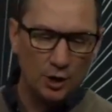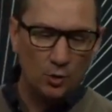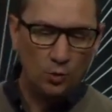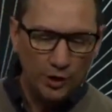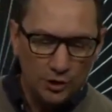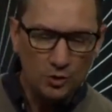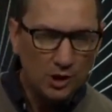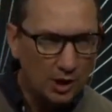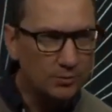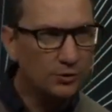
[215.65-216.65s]
When you
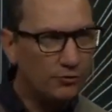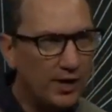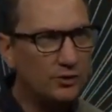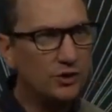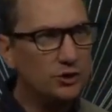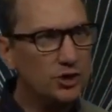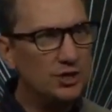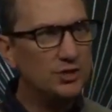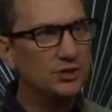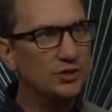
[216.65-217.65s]
come to faith in
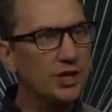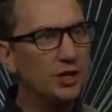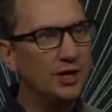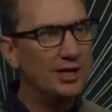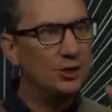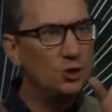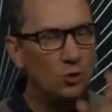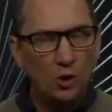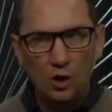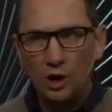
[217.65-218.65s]
Jesus, there,
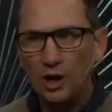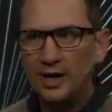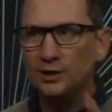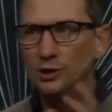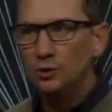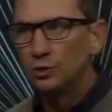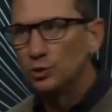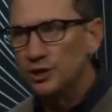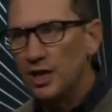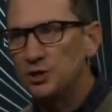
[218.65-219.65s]
you are a new
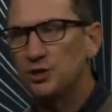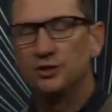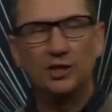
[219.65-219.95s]
creation.